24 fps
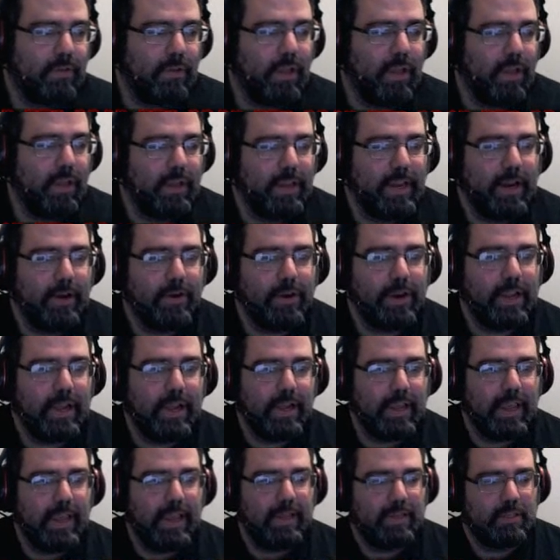uh, Gary
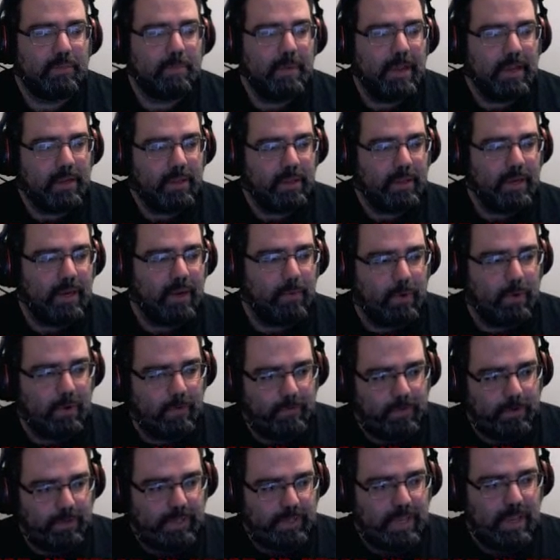Gygax back in the day when he
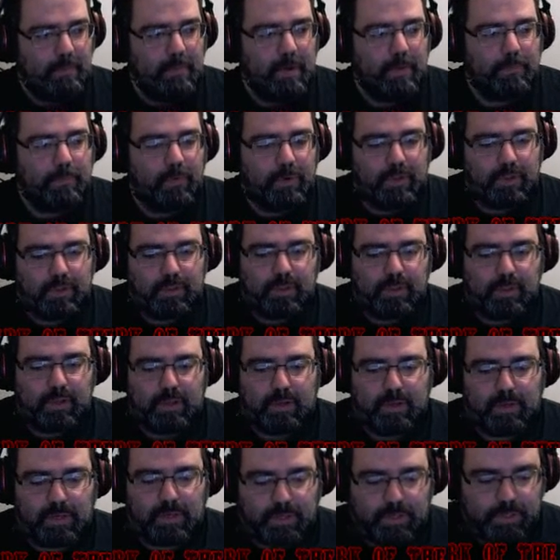first came up with uh,
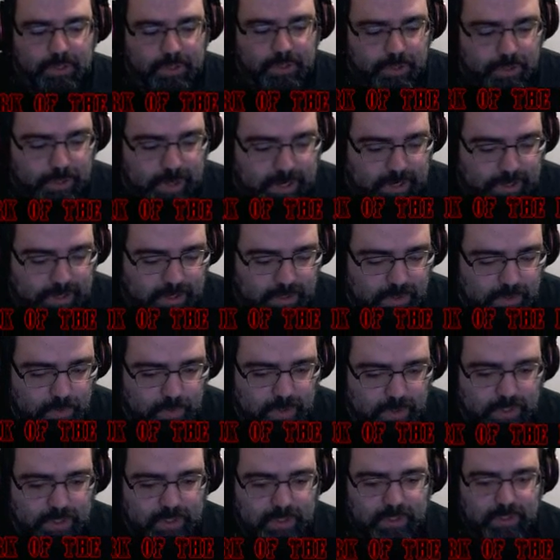Dungeons & Dragons,
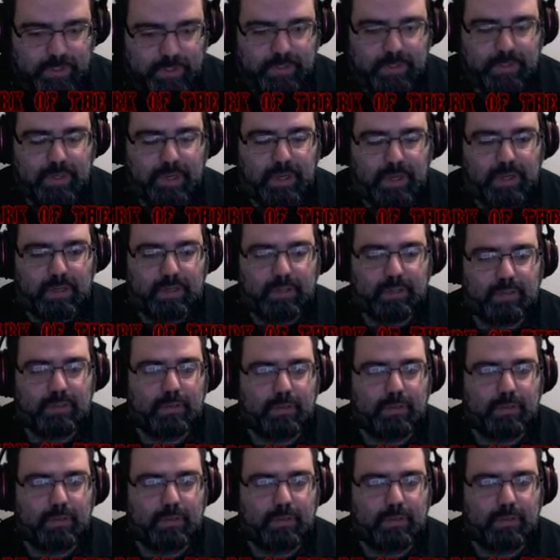which is uh,